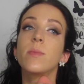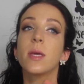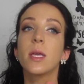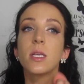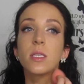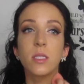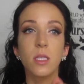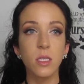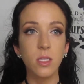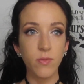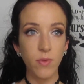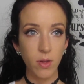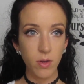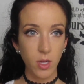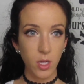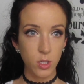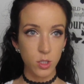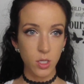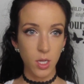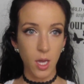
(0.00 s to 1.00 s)
because this
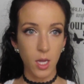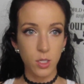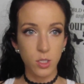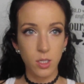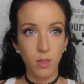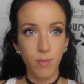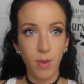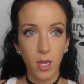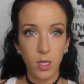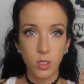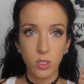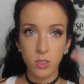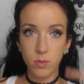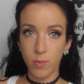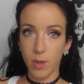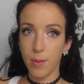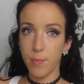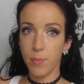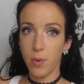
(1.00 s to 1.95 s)
foundation actually matches my